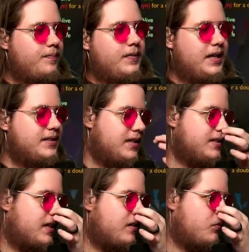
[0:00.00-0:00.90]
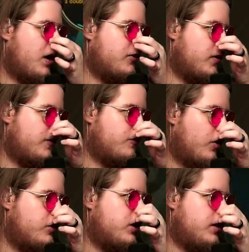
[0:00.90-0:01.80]
it's rather
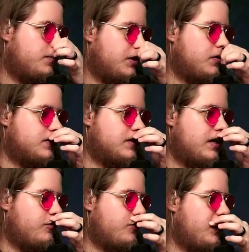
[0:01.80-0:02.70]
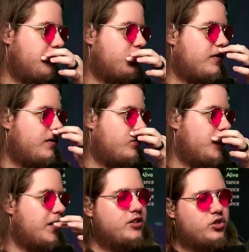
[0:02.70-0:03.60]
unfortunate because if we
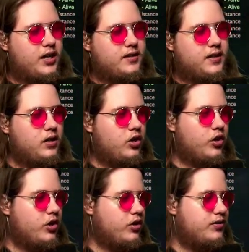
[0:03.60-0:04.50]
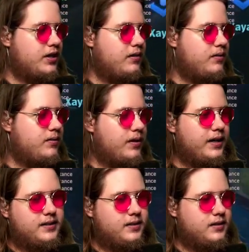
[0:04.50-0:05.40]
manage to get the kill on Urgot there,
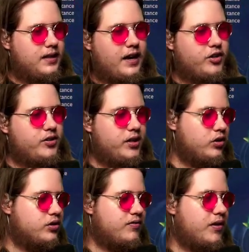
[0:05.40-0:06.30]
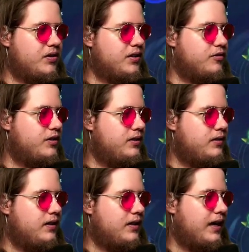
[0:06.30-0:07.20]
right, everything looks very different.
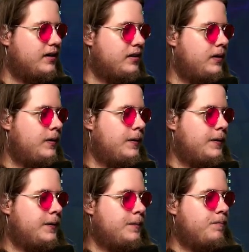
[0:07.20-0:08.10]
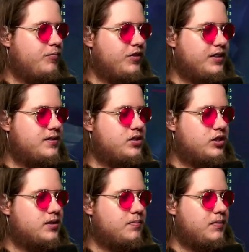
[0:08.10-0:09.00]
Again, this is
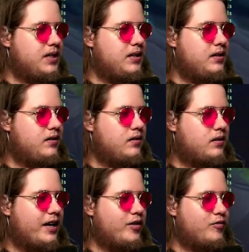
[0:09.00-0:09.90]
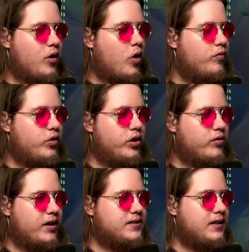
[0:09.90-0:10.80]
just me kind of over
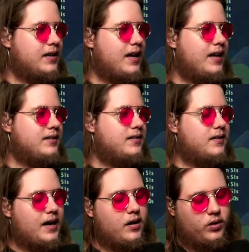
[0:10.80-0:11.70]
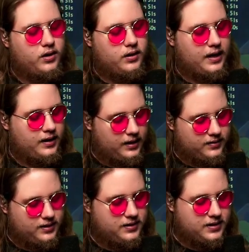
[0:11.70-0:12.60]
aggressing, and I want and
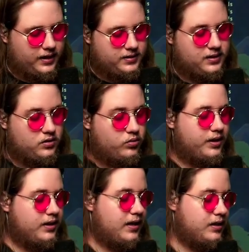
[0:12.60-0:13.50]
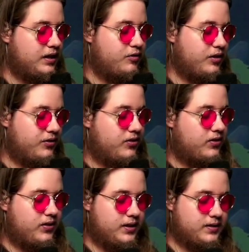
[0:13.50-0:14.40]
this ties into a different
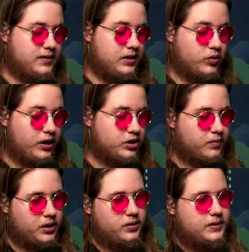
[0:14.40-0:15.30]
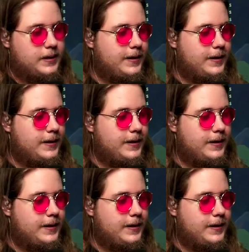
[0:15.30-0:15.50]
situation because